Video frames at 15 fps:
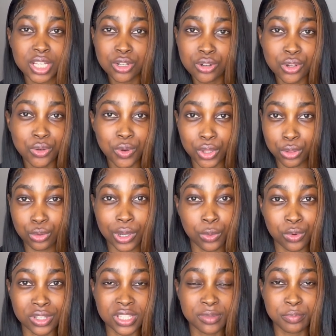I don't know who I thought I
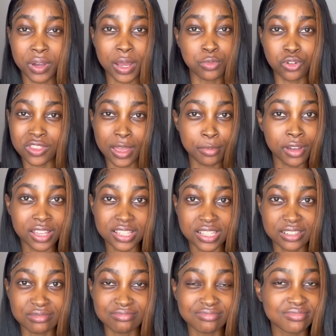was, but I'm not that
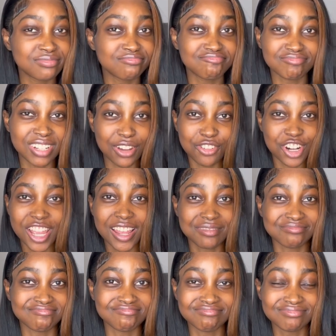person. Never
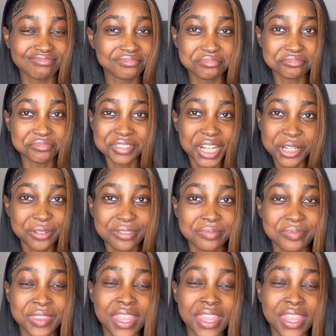again. No.